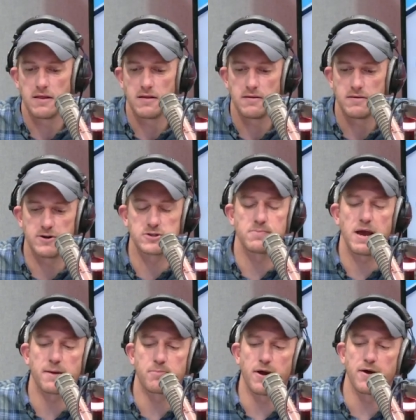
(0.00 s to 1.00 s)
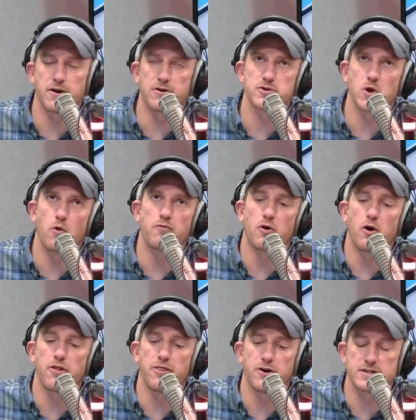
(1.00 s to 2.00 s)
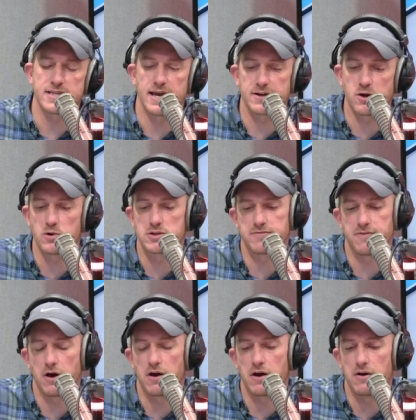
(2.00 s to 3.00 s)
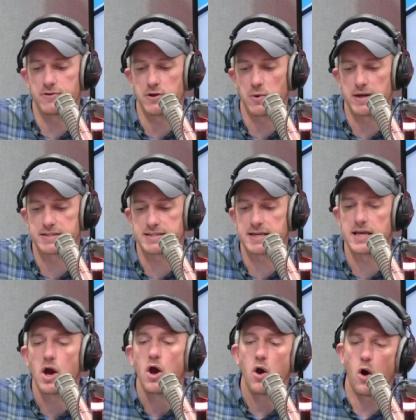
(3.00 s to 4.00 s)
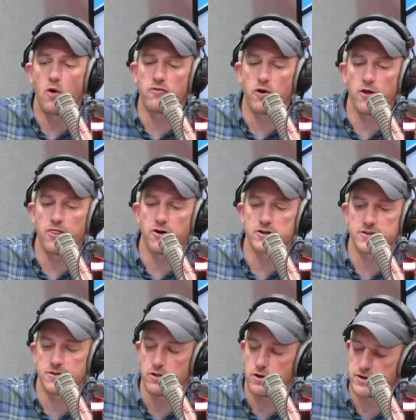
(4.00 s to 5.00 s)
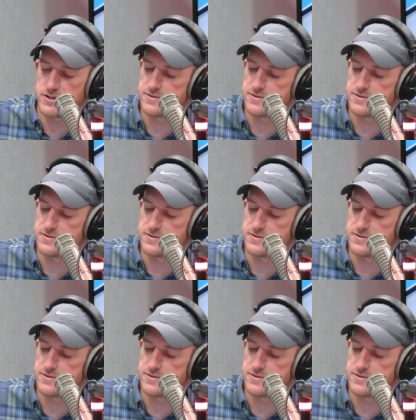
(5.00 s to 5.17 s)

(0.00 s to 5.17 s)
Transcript: Here's Mack Brown on his overall thoughts, the head coach of, uh, of UNC, overall thoughts on the loss.